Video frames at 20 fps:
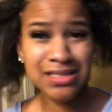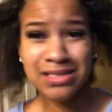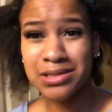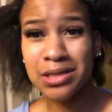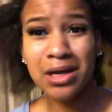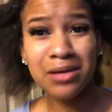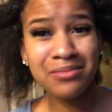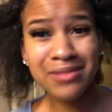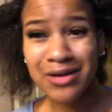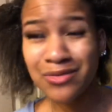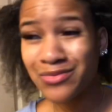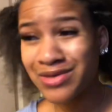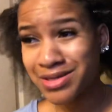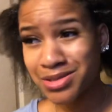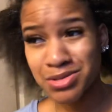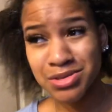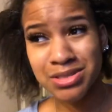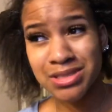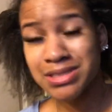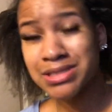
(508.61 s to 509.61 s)
so I mean, what
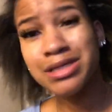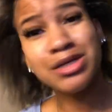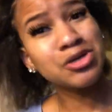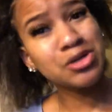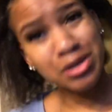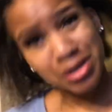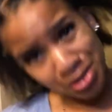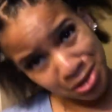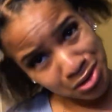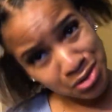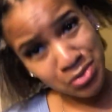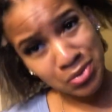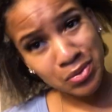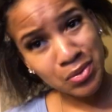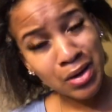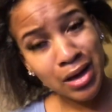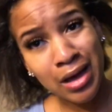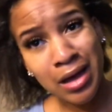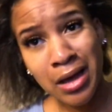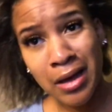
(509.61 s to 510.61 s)
else is there to do?
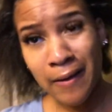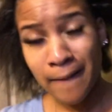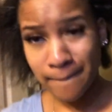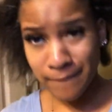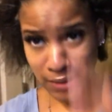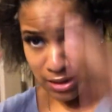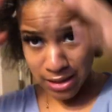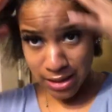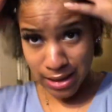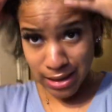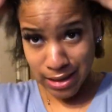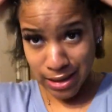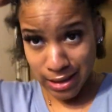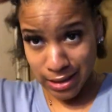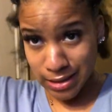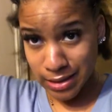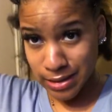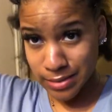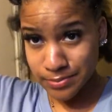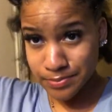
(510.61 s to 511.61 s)
But
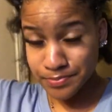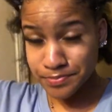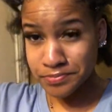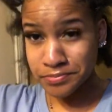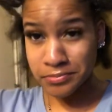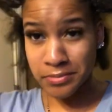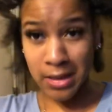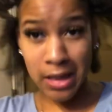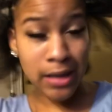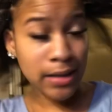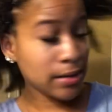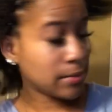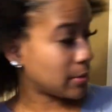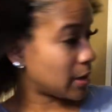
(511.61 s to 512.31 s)
like, I am